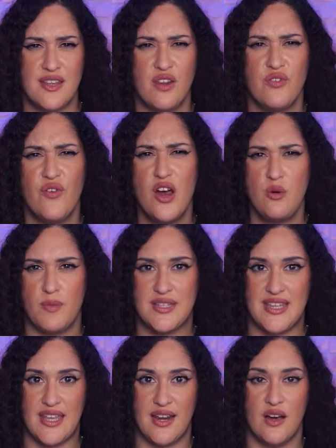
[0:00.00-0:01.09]
and environment
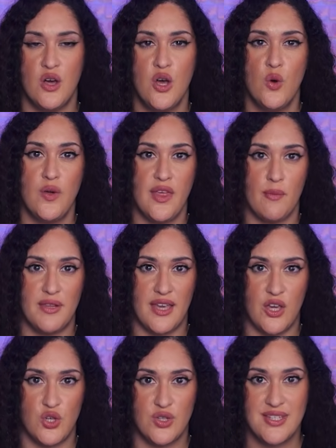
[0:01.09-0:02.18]
data with
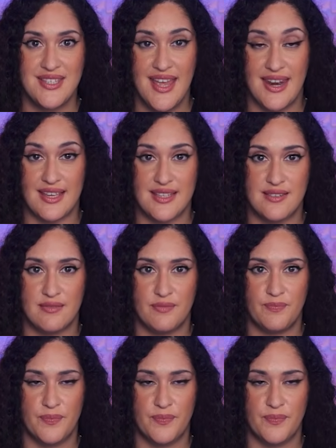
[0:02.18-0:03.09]
application settings.